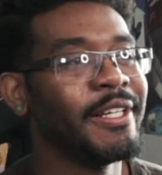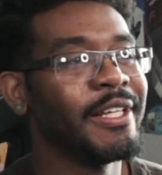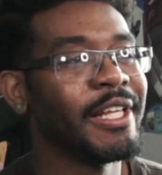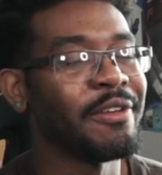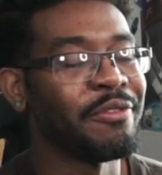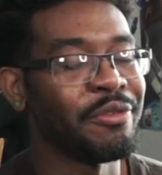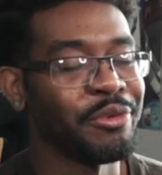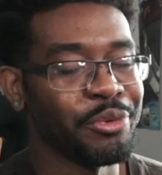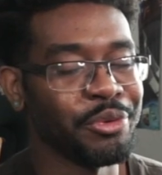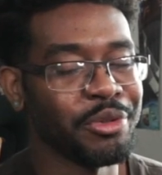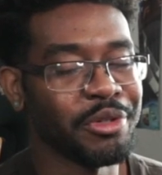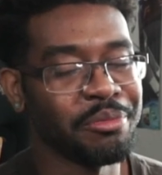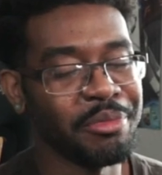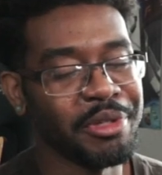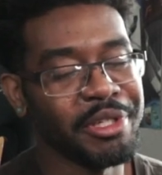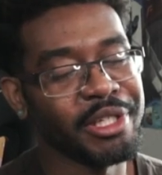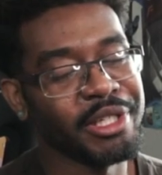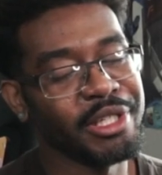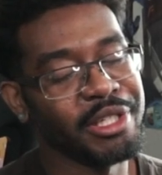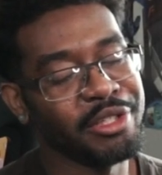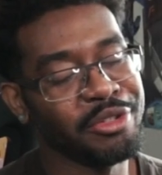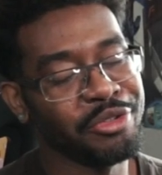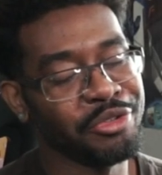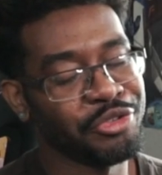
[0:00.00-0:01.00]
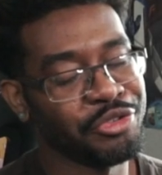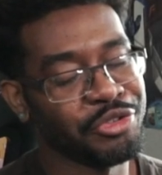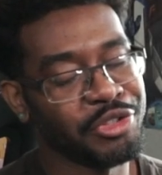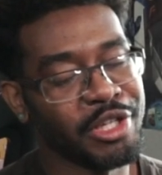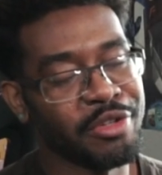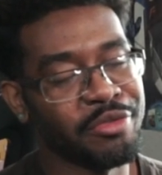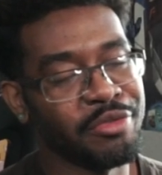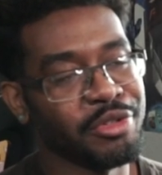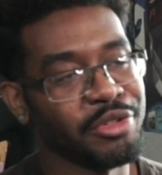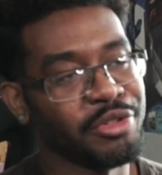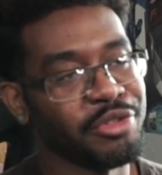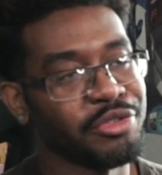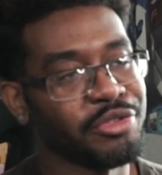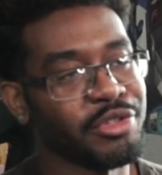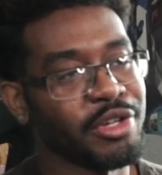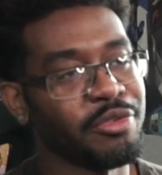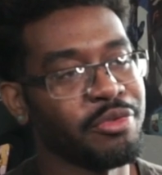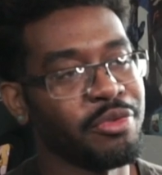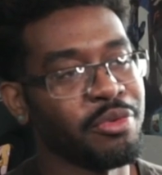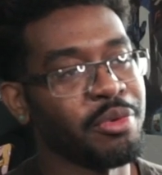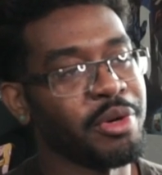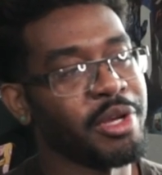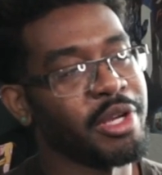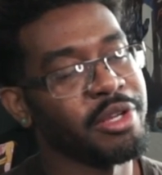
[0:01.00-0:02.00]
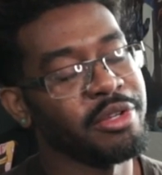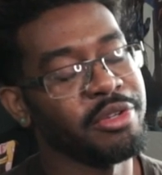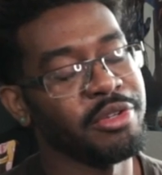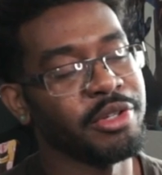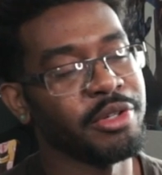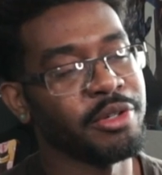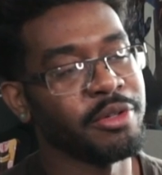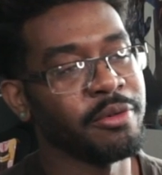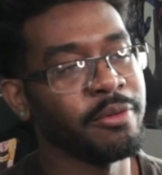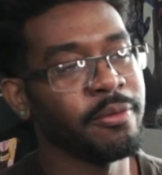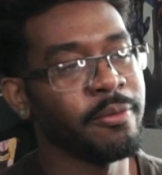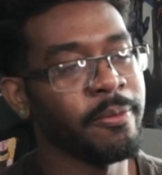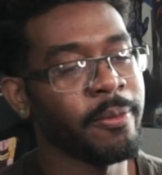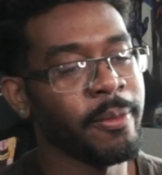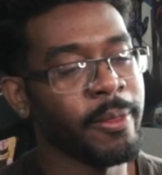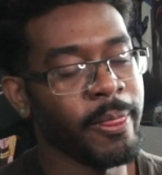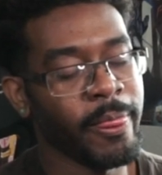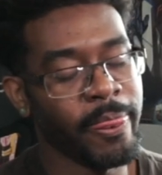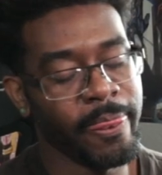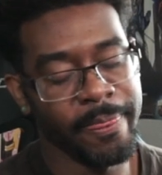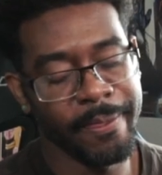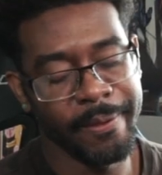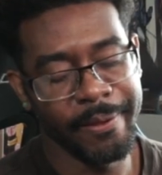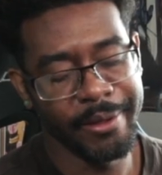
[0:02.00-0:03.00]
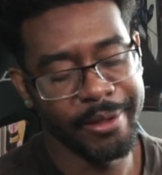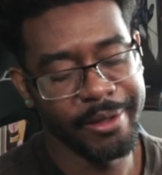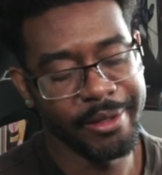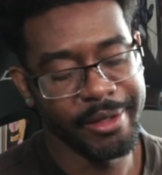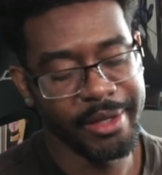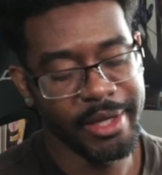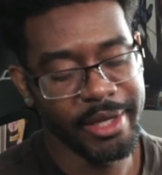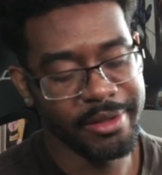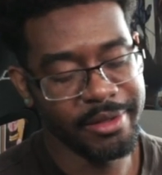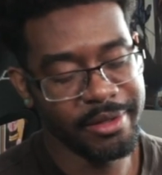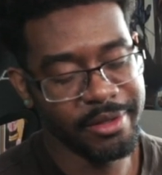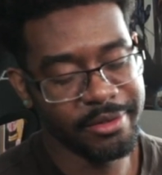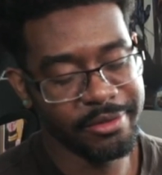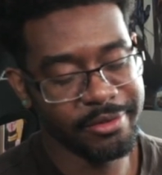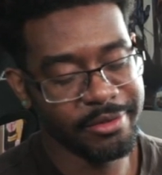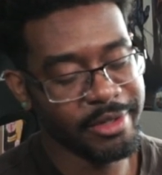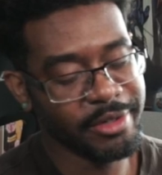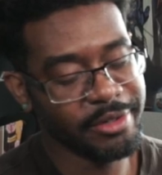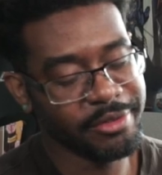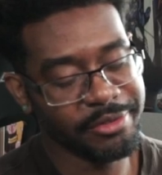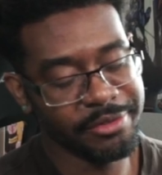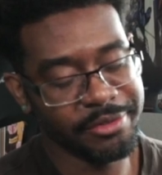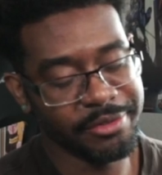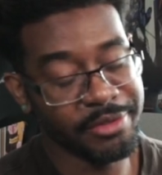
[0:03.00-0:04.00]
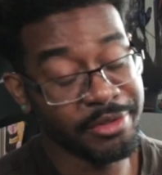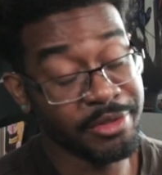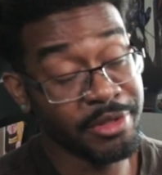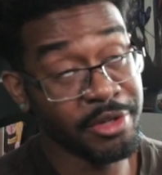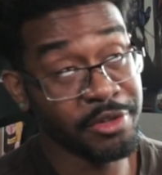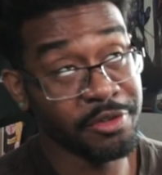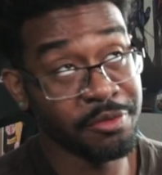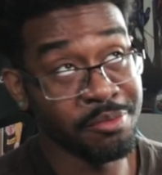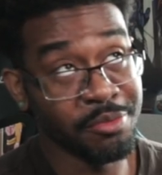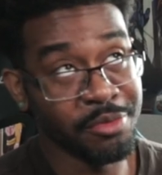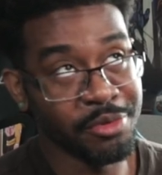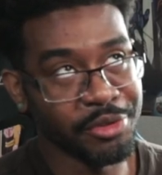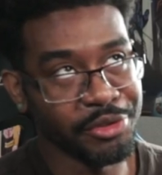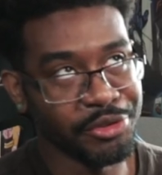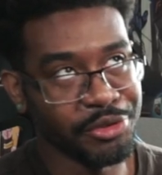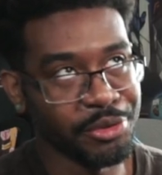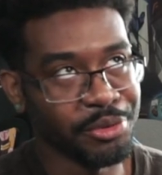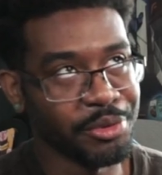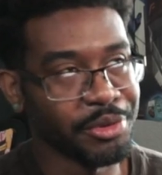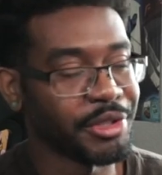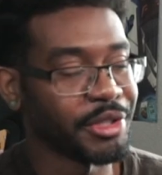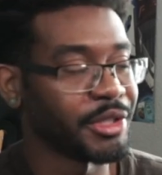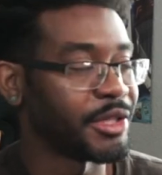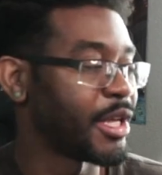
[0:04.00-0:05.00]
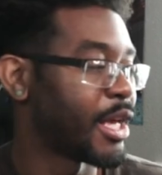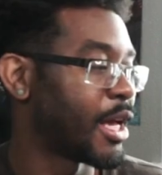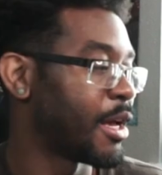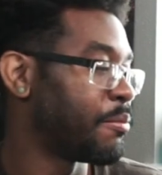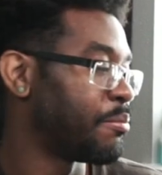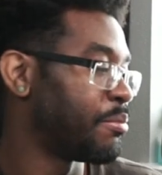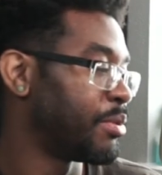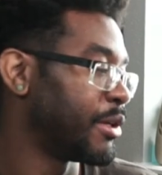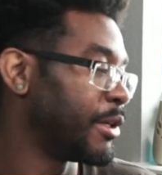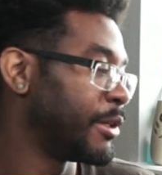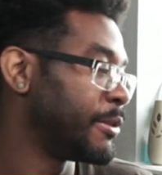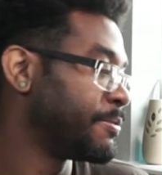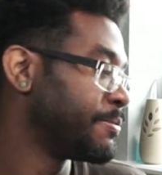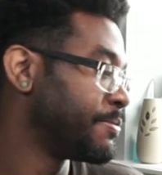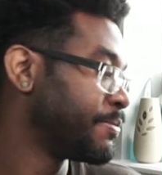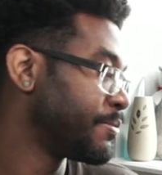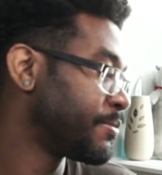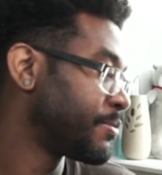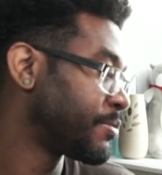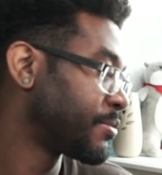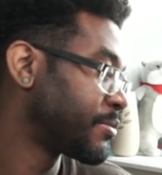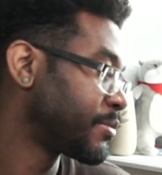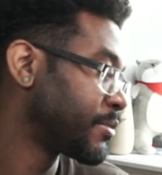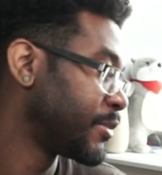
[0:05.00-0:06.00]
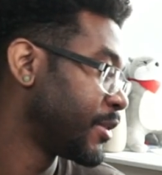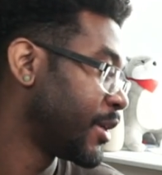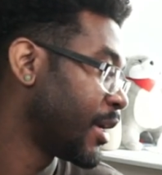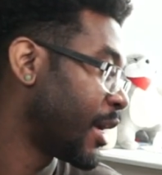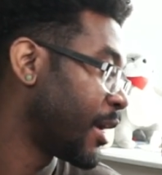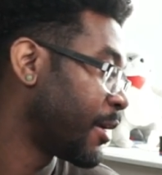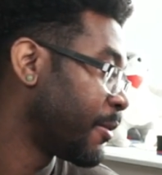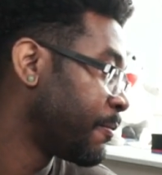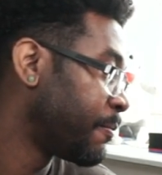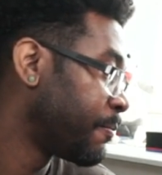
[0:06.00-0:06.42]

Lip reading: If you do it immediately, you're just giving yourself away, And there's more to it than that, but yeah.